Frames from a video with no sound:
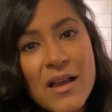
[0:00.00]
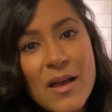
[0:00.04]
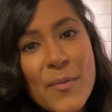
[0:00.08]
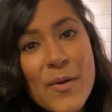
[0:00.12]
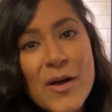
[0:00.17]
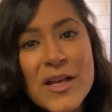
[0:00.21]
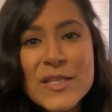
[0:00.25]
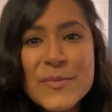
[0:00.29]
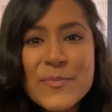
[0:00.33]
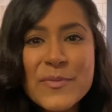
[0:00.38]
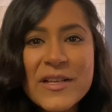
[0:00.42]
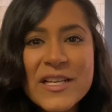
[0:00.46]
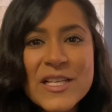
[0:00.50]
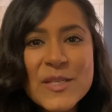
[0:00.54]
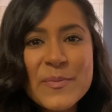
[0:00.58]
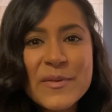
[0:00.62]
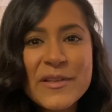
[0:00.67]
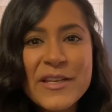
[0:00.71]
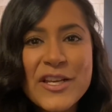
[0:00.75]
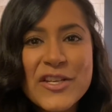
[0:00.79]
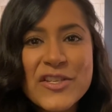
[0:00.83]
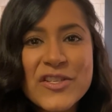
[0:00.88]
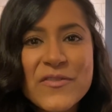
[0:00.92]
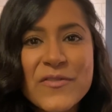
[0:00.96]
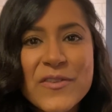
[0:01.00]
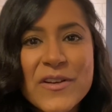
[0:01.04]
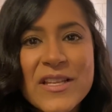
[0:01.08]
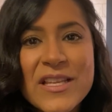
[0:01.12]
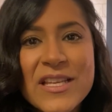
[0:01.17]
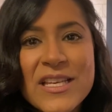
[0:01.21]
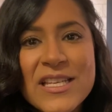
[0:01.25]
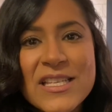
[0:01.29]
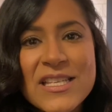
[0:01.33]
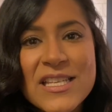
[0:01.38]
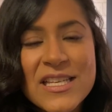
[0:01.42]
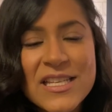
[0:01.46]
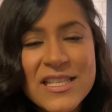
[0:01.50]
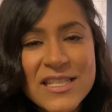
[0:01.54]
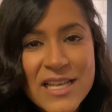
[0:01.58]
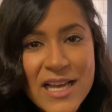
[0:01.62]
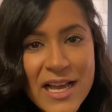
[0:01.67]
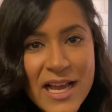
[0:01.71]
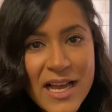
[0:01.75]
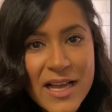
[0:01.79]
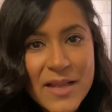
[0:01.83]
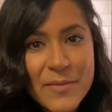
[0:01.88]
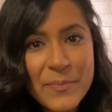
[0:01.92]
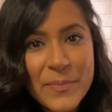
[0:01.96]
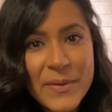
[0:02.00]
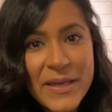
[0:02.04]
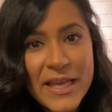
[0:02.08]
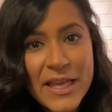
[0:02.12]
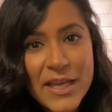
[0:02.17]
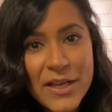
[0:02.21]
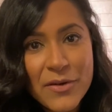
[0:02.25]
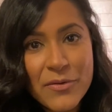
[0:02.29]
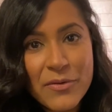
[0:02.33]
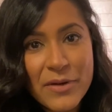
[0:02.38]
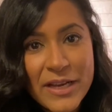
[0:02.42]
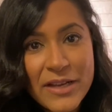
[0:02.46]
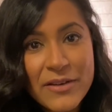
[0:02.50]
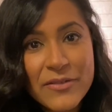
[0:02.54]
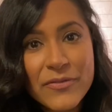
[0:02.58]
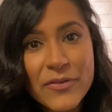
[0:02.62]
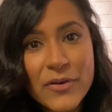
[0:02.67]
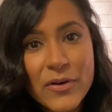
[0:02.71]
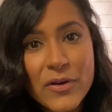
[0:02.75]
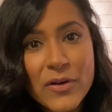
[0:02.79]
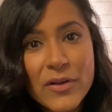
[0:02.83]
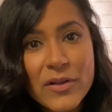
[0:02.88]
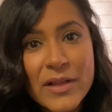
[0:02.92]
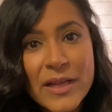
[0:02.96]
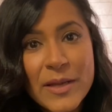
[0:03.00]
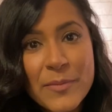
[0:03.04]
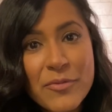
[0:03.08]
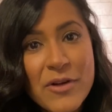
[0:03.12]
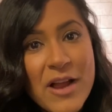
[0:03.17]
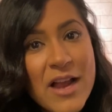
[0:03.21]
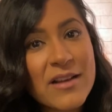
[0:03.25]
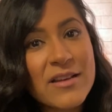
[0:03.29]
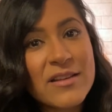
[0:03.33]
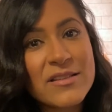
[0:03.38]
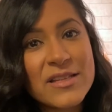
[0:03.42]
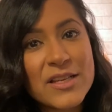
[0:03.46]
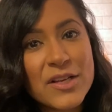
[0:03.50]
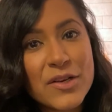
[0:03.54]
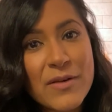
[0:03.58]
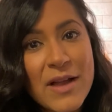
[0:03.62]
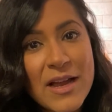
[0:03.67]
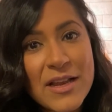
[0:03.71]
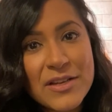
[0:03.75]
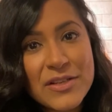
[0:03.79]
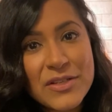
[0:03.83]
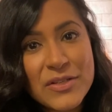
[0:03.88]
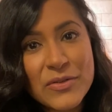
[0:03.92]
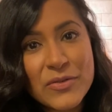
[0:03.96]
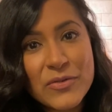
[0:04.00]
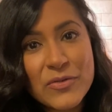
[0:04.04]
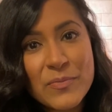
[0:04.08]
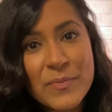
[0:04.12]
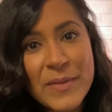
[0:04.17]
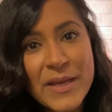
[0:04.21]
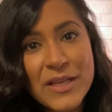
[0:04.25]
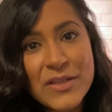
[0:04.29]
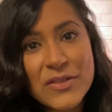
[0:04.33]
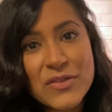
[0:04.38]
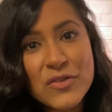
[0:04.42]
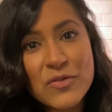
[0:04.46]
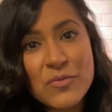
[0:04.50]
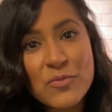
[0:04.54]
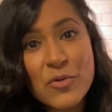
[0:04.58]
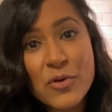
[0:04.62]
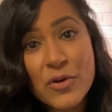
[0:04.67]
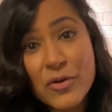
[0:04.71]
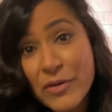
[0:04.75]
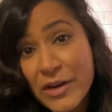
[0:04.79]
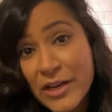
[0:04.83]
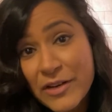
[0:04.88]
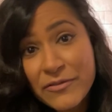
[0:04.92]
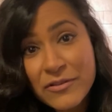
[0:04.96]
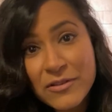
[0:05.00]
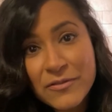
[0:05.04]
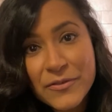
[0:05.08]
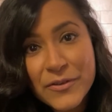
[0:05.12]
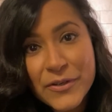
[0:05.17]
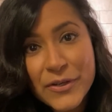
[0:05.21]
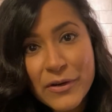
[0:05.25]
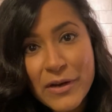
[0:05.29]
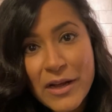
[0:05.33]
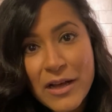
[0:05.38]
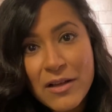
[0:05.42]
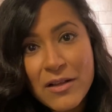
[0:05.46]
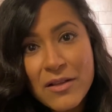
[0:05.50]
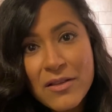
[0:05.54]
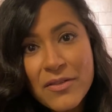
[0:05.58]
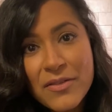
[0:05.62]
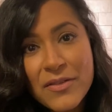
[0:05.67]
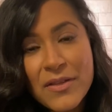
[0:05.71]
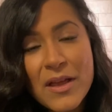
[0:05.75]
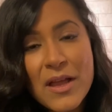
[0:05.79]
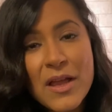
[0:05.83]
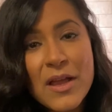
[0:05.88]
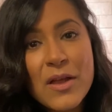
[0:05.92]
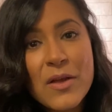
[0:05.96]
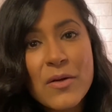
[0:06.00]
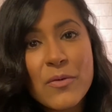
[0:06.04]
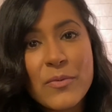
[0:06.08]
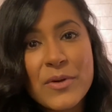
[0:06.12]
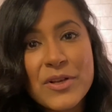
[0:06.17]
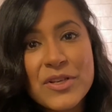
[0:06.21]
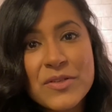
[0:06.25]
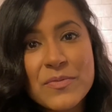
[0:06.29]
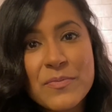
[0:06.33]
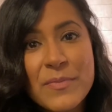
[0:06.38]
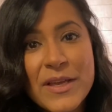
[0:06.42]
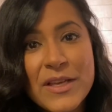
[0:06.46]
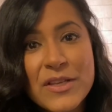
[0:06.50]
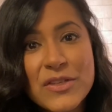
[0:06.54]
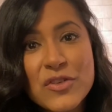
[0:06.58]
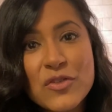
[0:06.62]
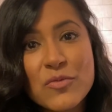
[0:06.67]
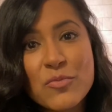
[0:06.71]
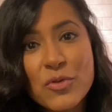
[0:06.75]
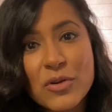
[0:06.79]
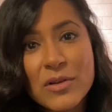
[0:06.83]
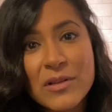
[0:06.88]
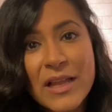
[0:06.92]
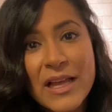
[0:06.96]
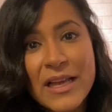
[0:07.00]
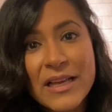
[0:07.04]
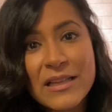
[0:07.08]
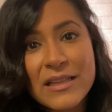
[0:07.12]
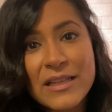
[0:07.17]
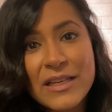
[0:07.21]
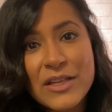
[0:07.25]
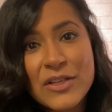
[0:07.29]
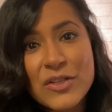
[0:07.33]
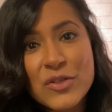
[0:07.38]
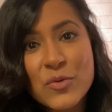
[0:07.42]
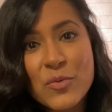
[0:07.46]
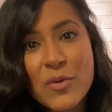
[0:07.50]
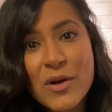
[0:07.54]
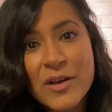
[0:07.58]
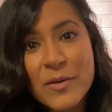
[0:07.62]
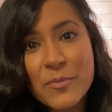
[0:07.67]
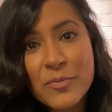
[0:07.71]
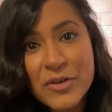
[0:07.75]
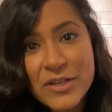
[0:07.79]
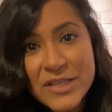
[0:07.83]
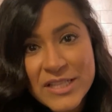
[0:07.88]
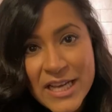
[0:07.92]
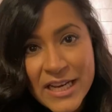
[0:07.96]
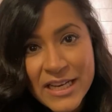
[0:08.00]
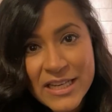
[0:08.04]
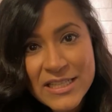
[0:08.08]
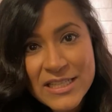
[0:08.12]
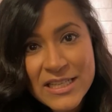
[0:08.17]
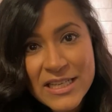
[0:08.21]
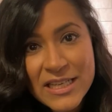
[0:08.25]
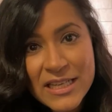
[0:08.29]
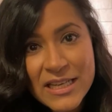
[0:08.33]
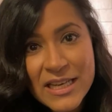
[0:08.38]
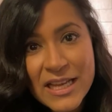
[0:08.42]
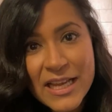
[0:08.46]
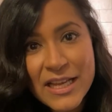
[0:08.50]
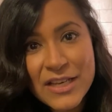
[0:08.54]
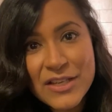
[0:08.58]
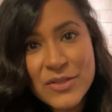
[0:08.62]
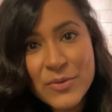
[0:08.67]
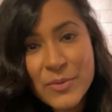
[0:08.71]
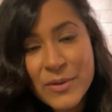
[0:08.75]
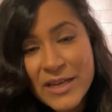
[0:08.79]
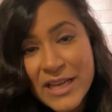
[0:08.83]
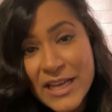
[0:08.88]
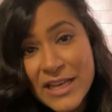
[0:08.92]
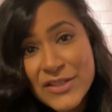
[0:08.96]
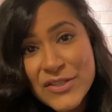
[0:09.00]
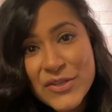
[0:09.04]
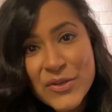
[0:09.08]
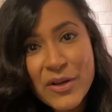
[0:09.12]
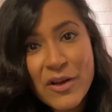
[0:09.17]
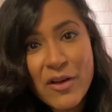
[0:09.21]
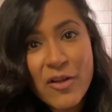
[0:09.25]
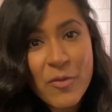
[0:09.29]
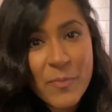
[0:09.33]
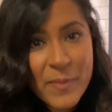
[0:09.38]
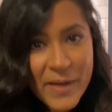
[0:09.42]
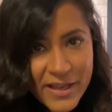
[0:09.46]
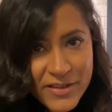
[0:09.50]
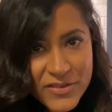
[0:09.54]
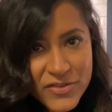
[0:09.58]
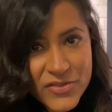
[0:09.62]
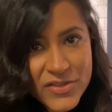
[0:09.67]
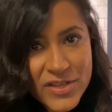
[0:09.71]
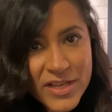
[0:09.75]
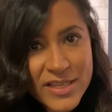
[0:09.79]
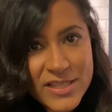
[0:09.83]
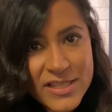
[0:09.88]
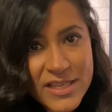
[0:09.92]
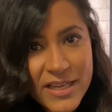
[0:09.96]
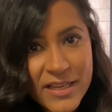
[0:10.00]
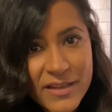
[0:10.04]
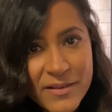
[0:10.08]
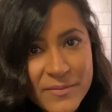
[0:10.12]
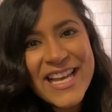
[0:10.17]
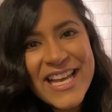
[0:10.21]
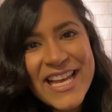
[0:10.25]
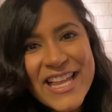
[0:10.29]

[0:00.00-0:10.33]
A possible explanation for this is that being grateful and practicing gratitude makes you more grateful for your health, which makes you more likely to want to protect it and to enhance your health by exercising.